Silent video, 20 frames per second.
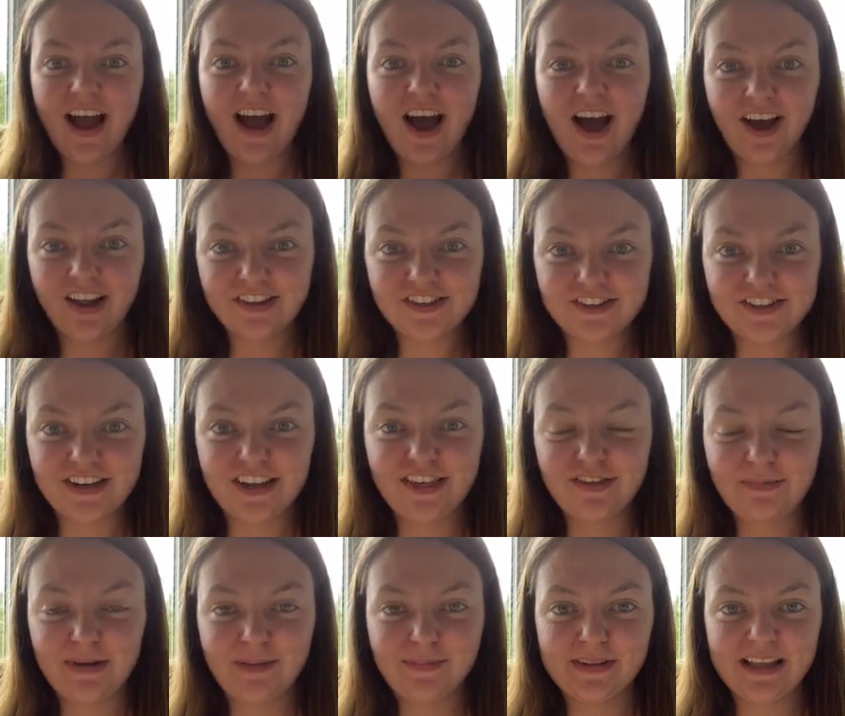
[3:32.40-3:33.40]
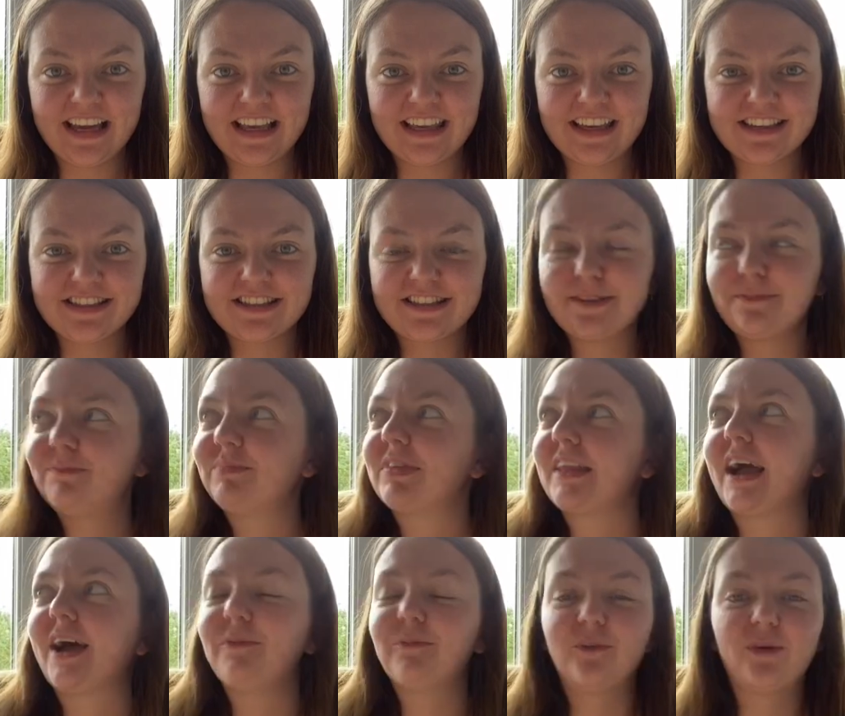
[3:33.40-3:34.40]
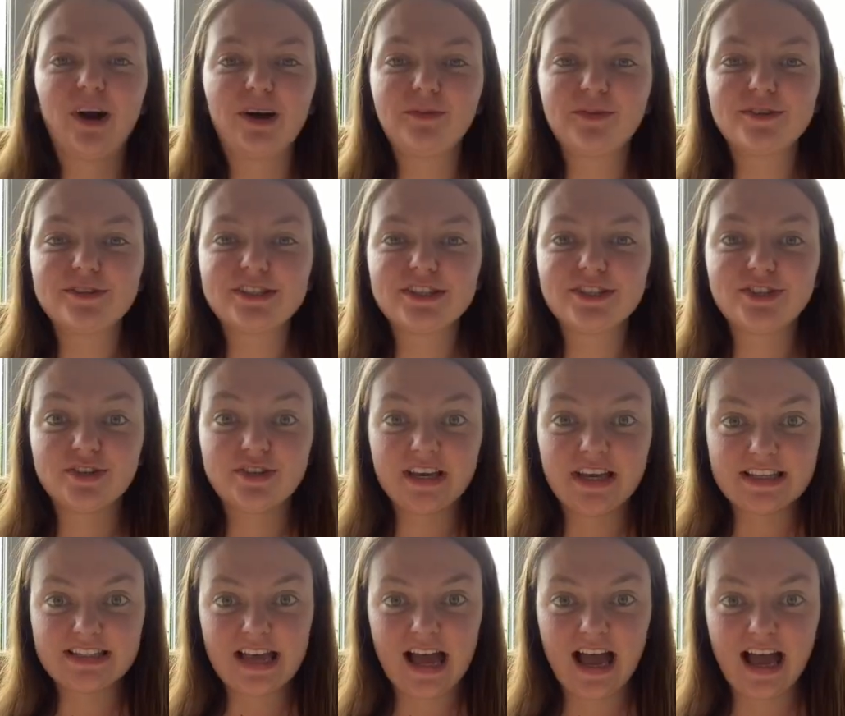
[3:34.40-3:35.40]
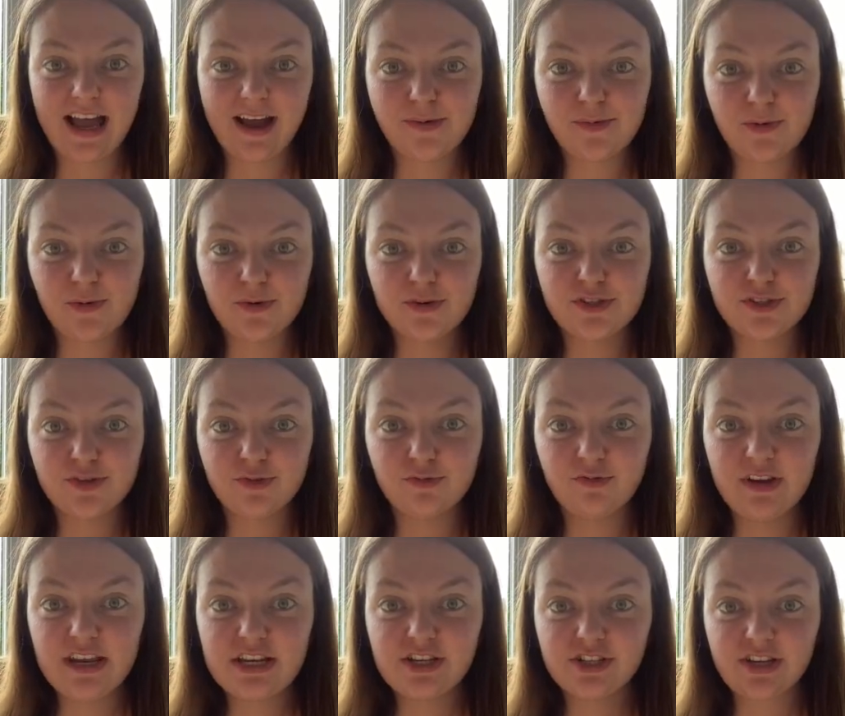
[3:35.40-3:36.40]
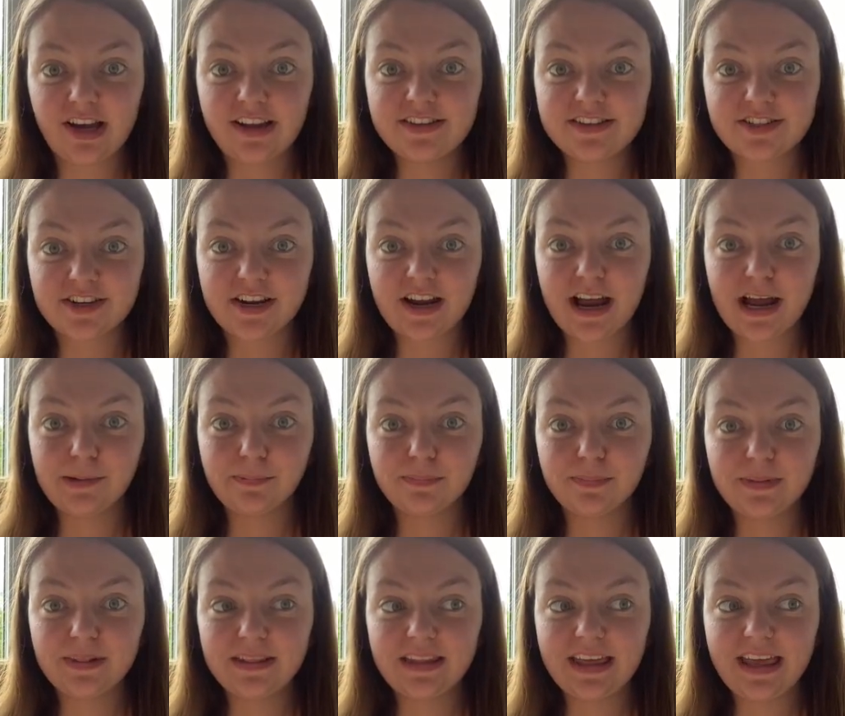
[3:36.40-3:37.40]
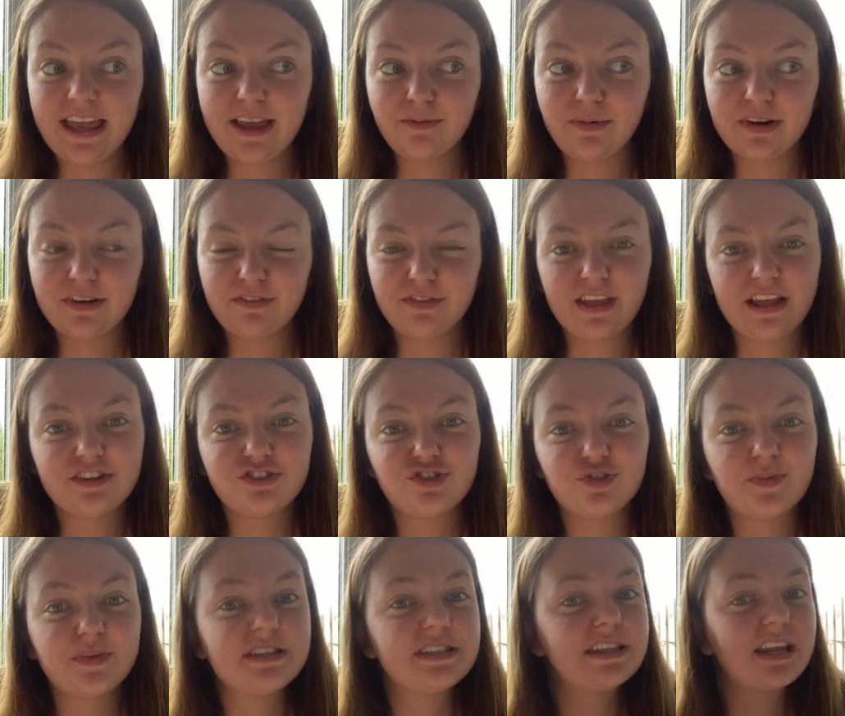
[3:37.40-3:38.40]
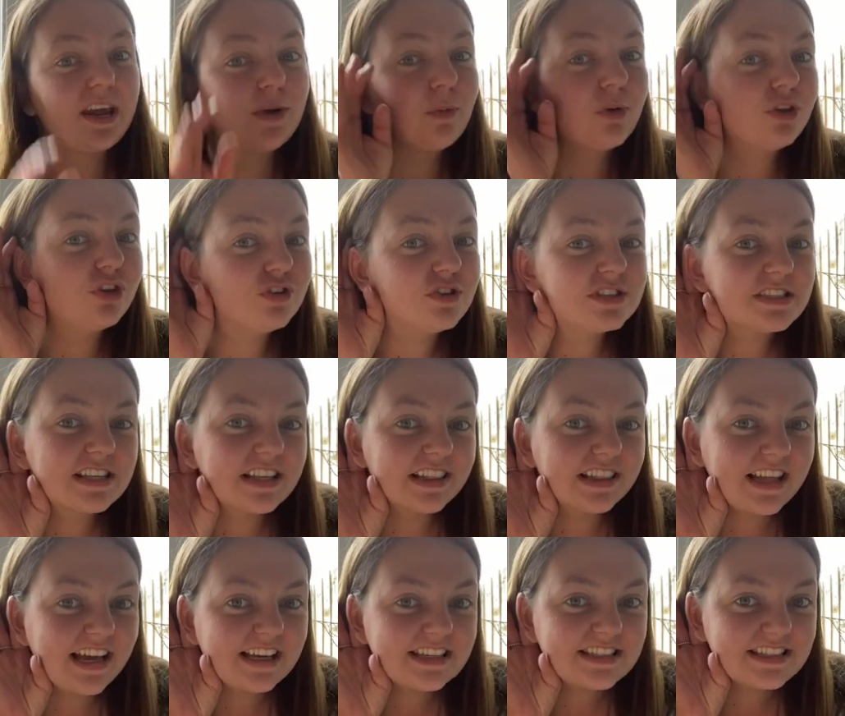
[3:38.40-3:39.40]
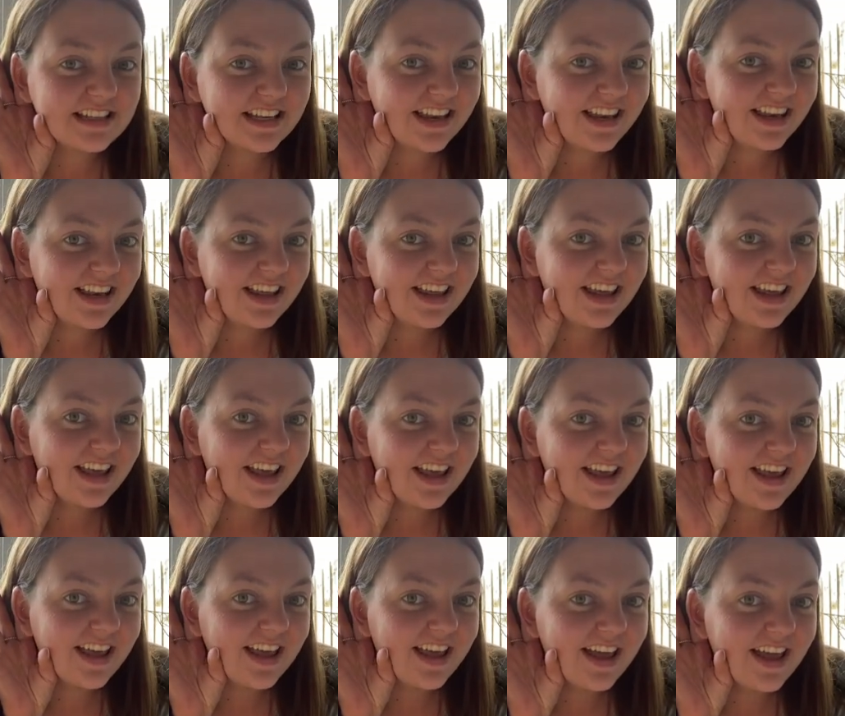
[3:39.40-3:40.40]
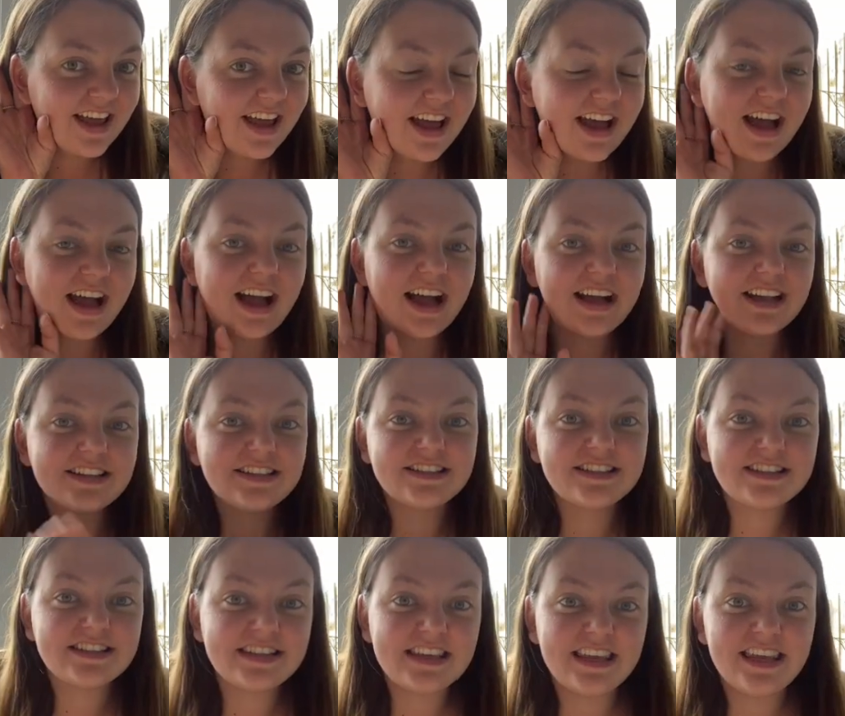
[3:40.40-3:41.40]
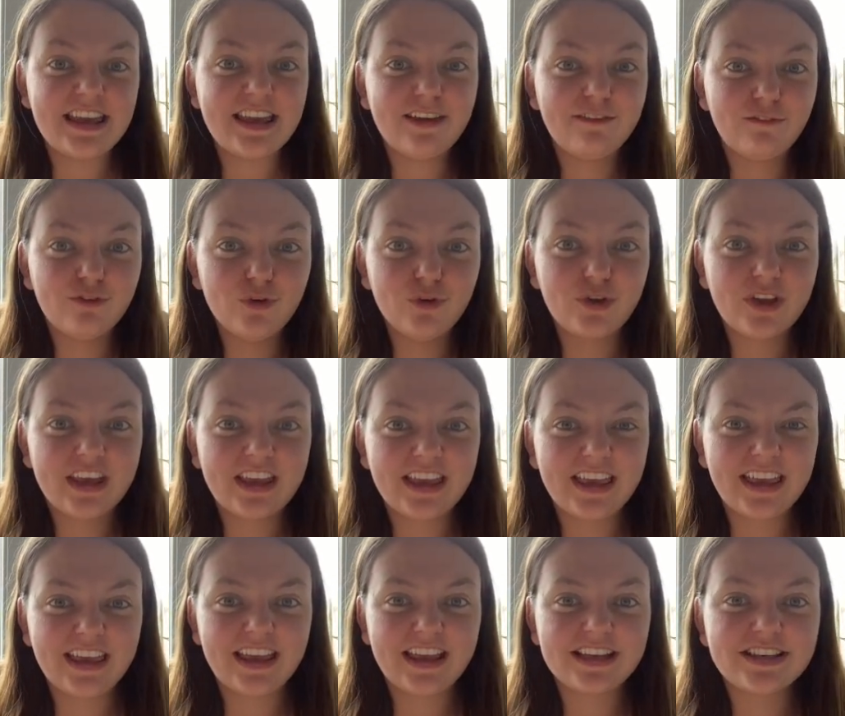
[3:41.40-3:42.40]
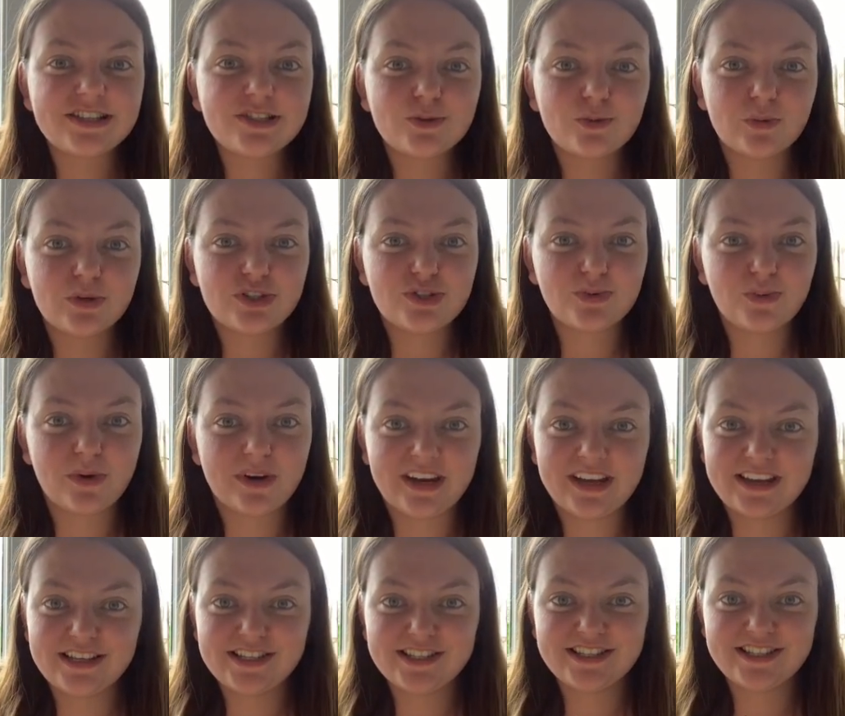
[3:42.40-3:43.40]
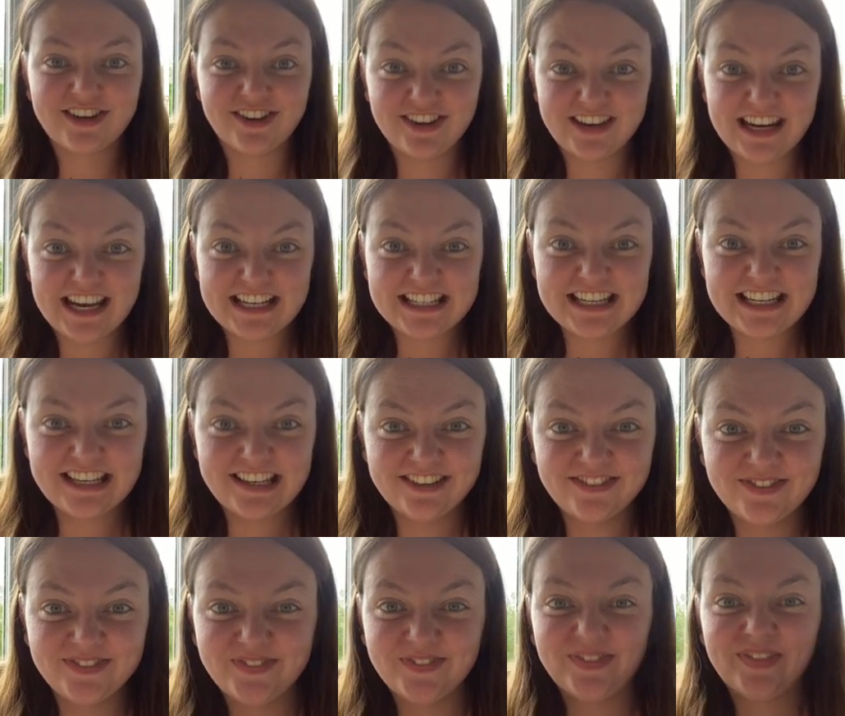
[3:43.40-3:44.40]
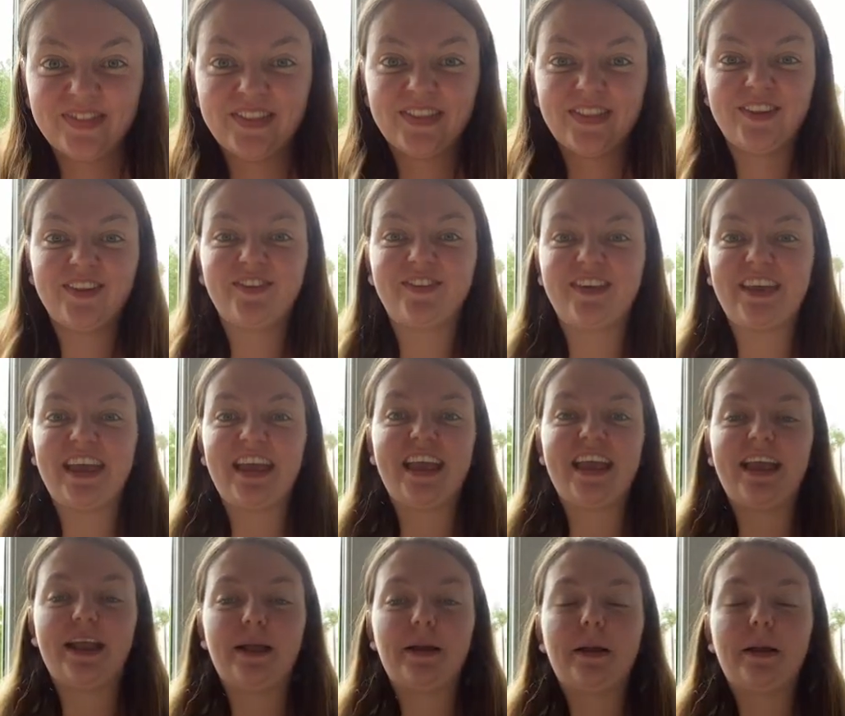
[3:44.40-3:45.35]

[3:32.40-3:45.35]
underneath my blanket. And what I'm going to do is I am going to reach under and play one of the instruments, and I want you to listen and see if you can guess which one it is. Are you ready? Okay.